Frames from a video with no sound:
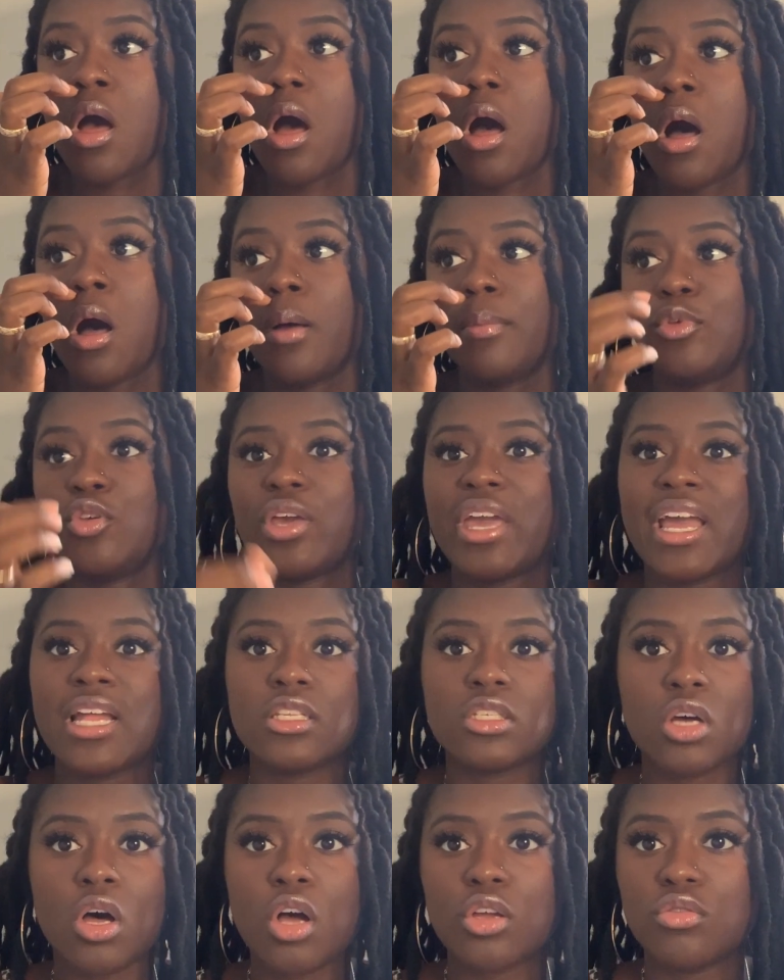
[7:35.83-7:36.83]
You can't
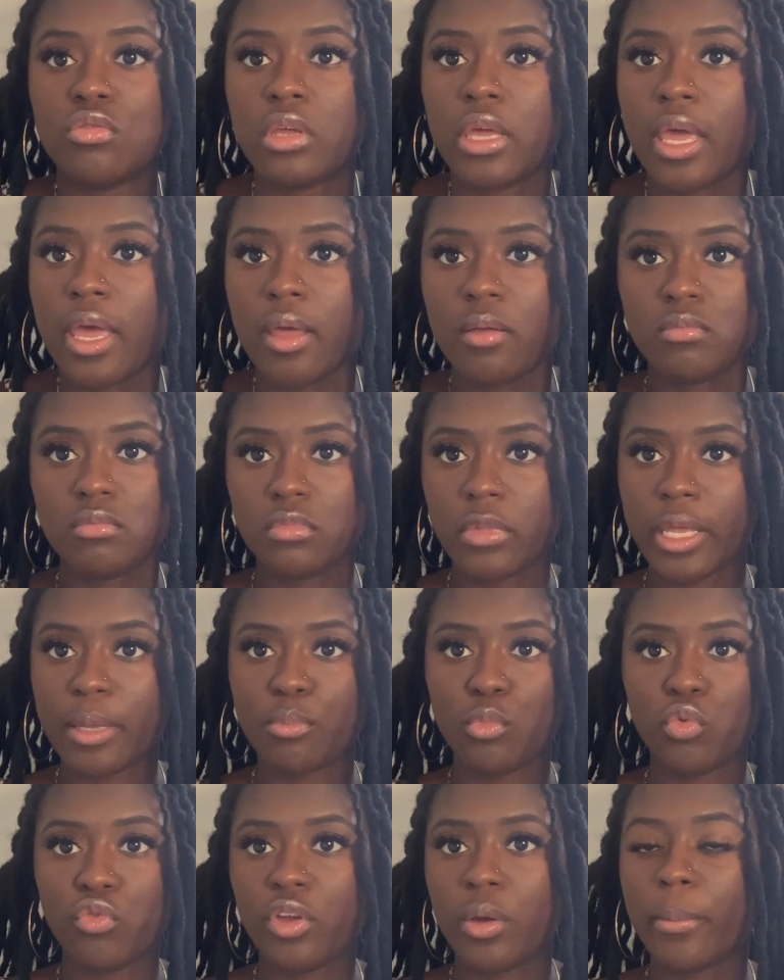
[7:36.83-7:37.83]
talk, you can't, like,
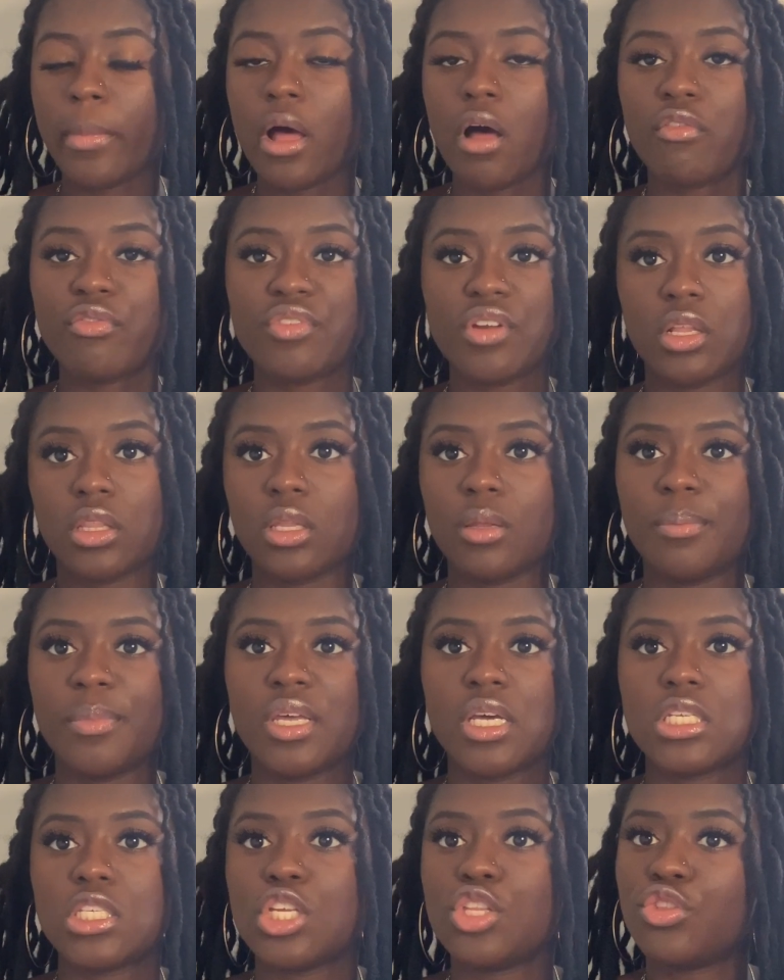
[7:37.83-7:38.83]
move your mouth, nothing,
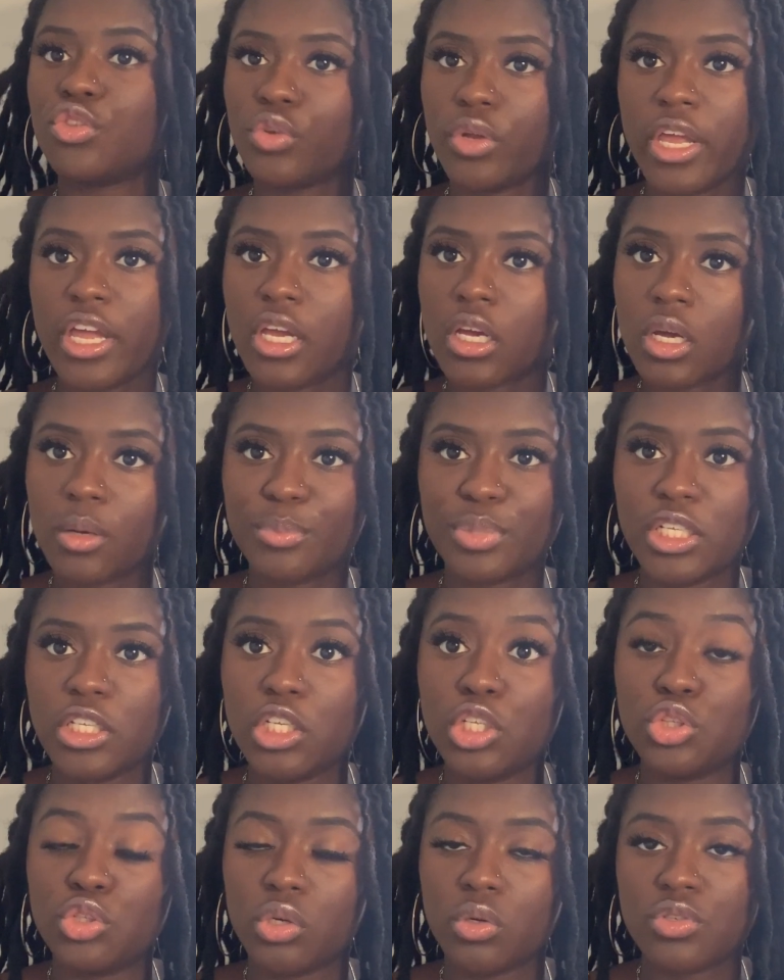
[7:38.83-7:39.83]
because it
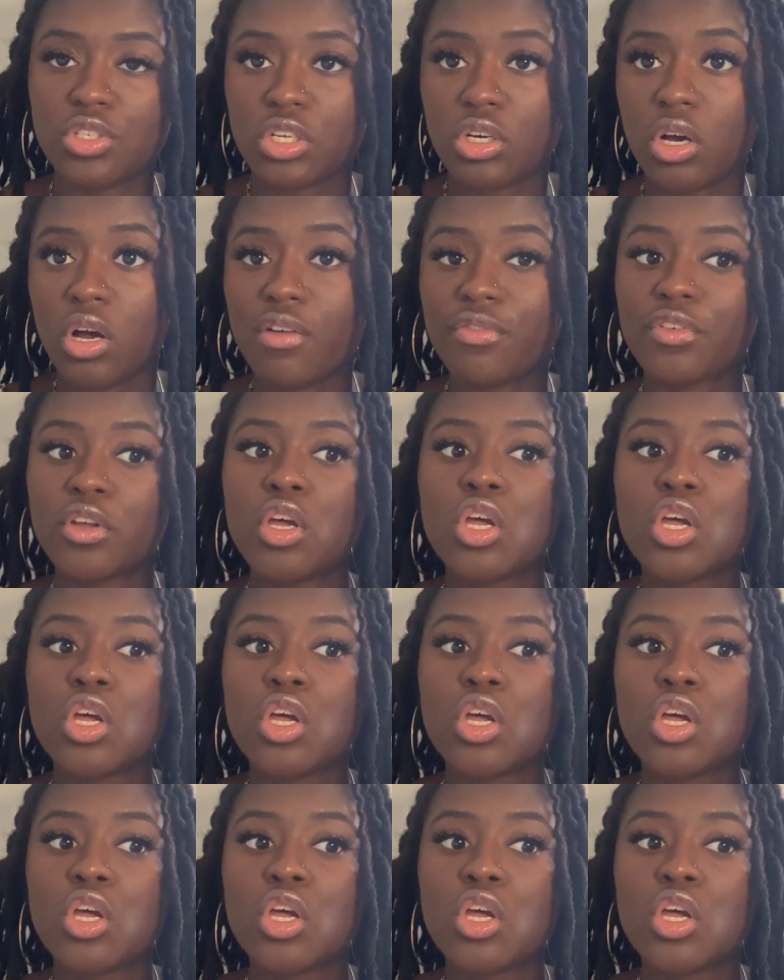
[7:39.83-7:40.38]
completely throws it off.